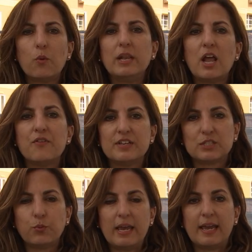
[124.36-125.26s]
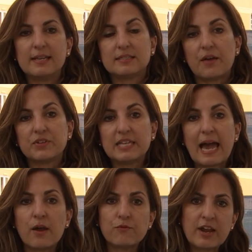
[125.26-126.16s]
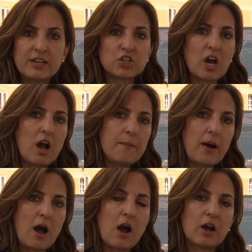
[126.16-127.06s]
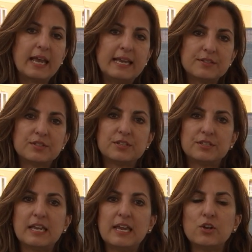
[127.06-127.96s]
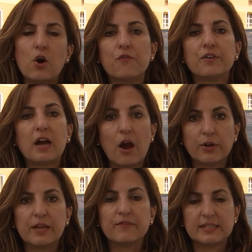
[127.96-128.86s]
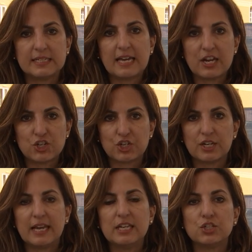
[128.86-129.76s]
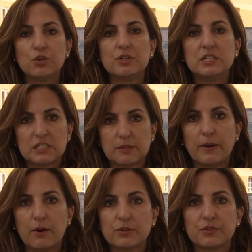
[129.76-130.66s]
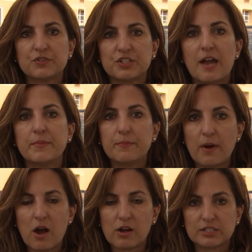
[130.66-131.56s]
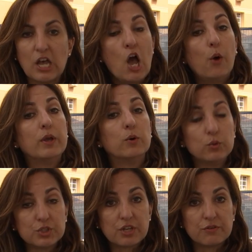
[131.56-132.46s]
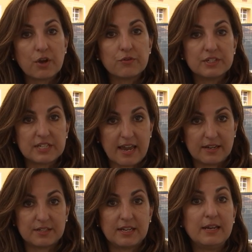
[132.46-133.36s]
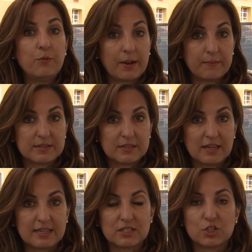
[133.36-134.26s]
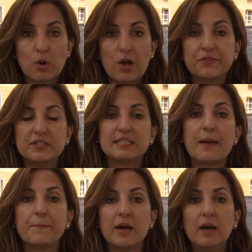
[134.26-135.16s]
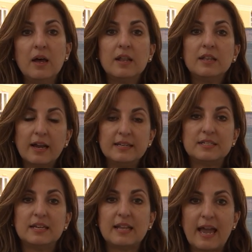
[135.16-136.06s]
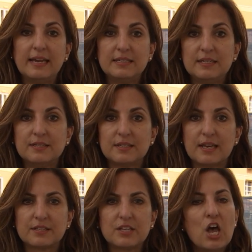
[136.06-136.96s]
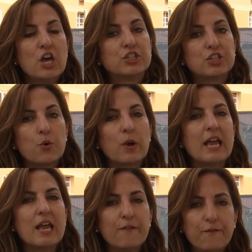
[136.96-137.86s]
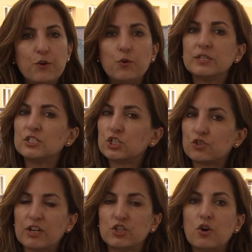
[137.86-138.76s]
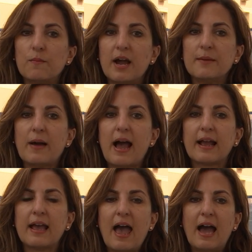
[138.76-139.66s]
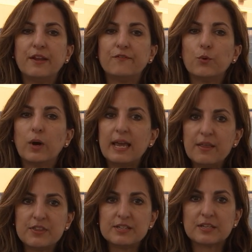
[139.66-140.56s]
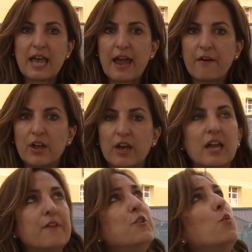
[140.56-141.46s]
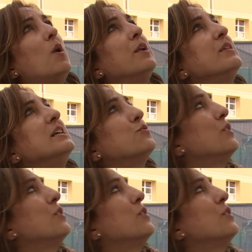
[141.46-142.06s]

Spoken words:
we learned this week is that the Town Range car park is the scene of the current investigation into the disappearance of Simon Parkes. We also know the date he went missing. It's the 12th of December 1986. So if you can stretch your mind back, and if you were in this area, if you're one of these